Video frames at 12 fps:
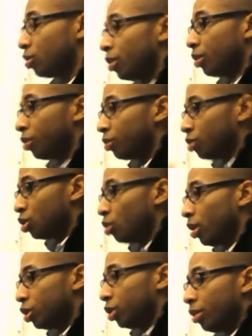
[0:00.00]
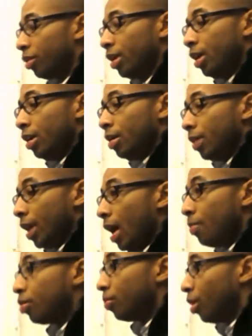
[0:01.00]
So under the structure that
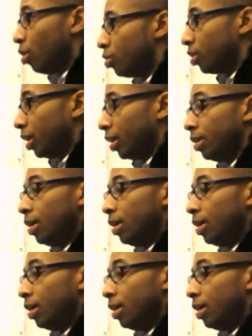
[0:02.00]
I'm proposing,